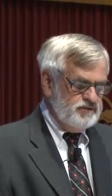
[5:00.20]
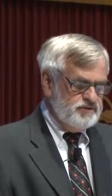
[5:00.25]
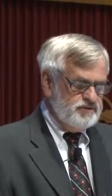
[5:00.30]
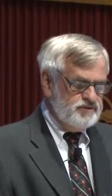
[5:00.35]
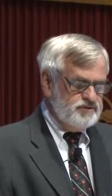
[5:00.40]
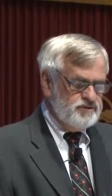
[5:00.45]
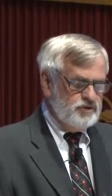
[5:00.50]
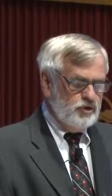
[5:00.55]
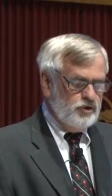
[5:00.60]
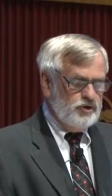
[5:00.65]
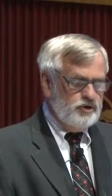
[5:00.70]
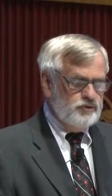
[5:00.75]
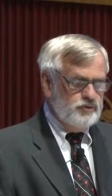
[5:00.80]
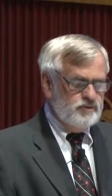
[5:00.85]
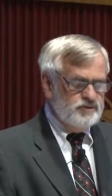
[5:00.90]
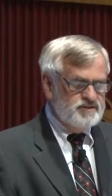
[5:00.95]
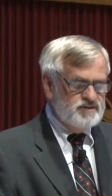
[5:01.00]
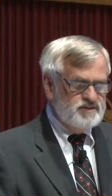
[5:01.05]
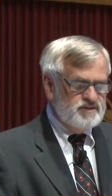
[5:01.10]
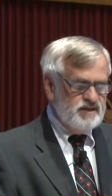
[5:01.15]
so you
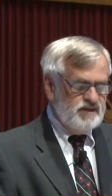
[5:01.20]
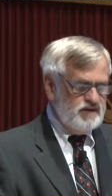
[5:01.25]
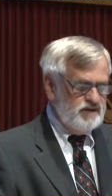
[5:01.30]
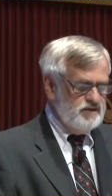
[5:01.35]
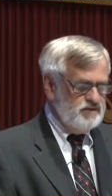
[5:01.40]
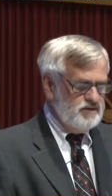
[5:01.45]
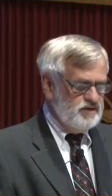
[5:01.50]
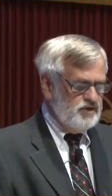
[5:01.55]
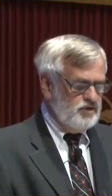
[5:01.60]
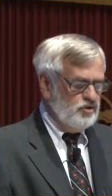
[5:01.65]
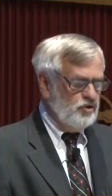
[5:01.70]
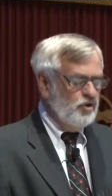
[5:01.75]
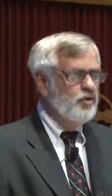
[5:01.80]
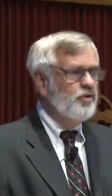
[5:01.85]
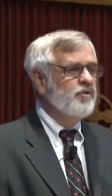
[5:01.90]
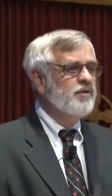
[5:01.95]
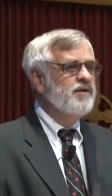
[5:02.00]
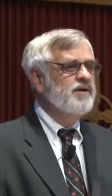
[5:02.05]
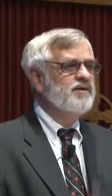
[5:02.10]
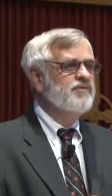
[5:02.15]
will see the
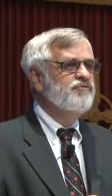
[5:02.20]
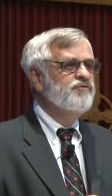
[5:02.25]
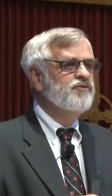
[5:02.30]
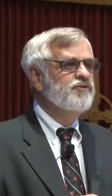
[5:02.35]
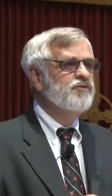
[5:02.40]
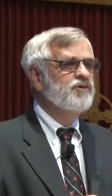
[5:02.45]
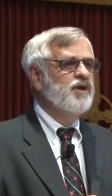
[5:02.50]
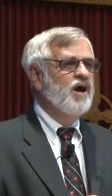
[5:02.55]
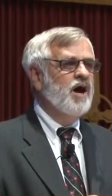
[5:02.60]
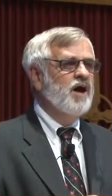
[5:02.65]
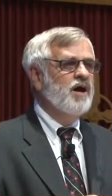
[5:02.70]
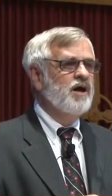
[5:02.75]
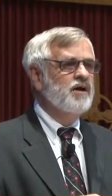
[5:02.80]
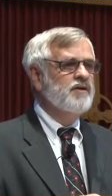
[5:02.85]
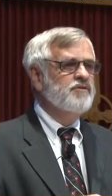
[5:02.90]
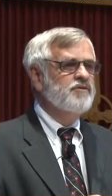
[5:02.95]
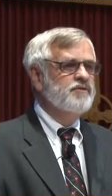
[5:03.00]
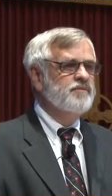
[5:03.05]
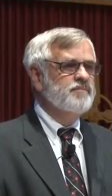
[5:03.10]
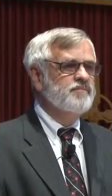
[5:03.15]
glory of your
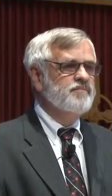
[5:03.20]
God.